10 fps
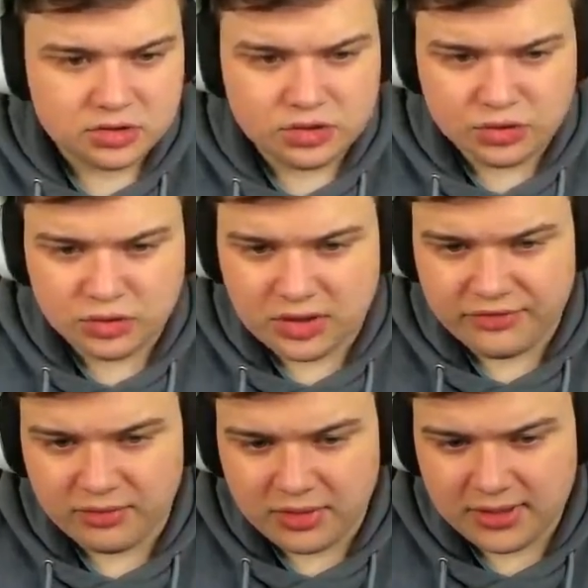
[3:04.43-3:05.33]
too lucky
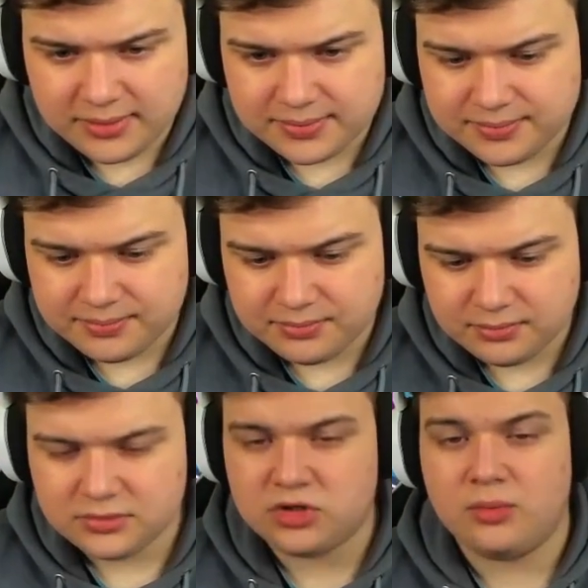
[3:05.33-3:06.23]
for me.
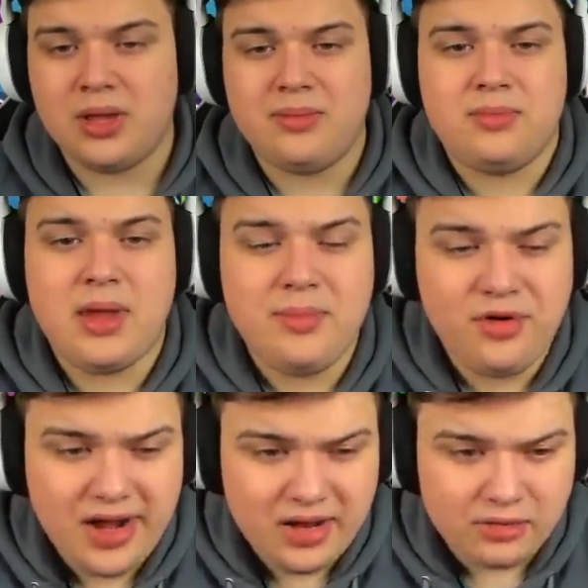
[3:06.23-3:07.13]
So maybe, maybe
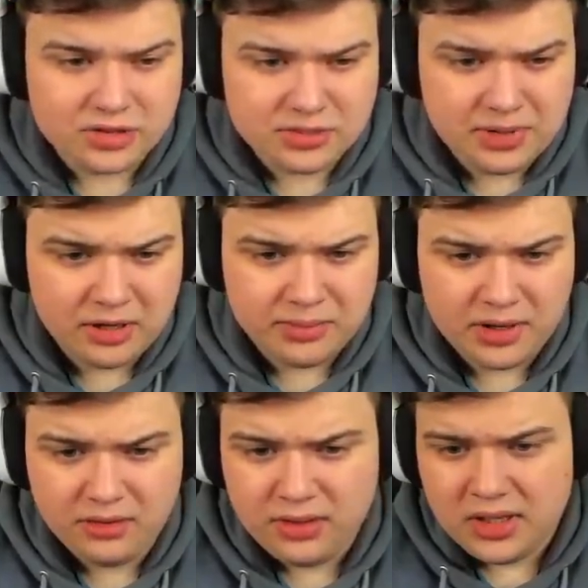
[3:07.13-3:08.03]
Raining wants to play up, you know.